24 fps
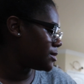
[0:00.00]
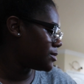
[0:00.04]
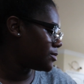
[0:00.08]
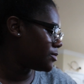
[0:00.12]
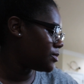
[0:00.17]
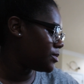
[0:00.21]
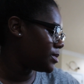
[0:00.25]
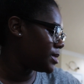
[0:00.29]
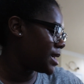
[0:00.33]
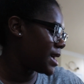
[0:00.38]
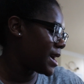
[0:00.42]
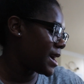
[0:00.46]

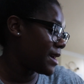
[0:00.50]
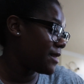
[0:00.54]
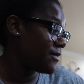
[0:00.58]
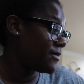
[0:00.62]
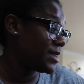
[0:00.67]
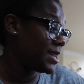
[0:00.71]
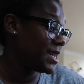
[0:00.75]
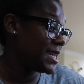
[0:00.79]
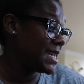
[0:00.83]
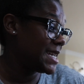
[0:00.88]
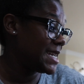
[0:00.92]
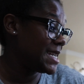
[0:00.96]
if we have
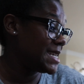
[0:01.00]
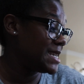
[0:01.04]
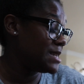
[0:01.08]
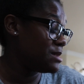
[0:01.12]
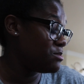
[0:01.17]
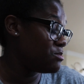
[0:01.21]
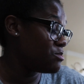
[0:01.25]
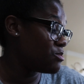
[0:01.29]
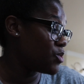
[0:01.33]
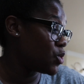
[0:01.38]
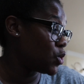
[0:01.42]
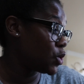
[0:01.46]
any
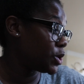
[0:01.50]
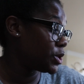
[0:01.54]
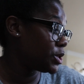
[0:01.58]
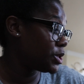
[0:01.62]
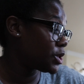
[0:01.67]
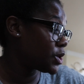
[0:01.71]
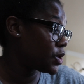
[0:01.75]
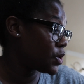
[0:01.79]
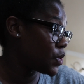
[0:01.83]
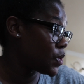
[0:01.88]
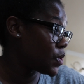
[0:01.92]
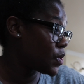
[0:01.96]
more
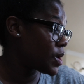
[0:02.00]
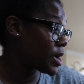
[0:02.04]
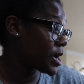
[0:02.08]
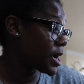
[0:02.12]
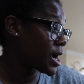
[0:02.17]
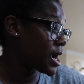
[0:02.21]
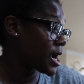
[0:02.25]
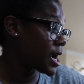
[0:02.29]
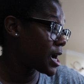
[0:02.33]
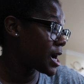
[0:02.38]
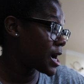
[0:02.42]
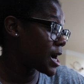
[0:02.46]

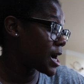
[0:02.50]
decor